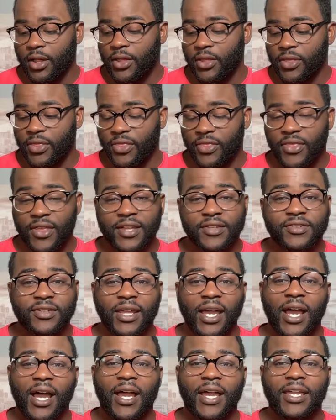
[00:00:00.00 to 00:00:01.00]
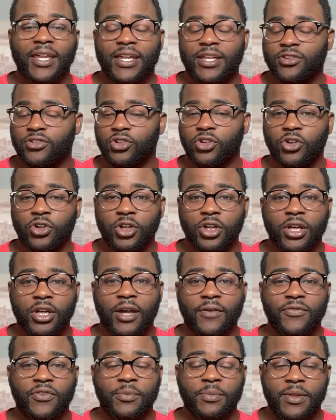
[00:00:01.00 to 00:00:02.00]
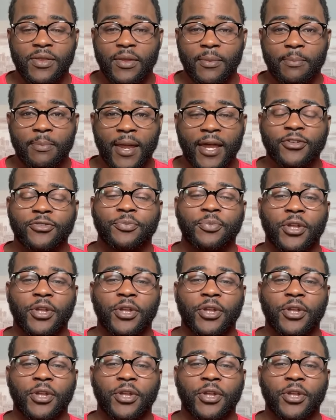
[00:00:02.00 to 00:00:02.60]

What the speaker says: this guy is good enough to be the best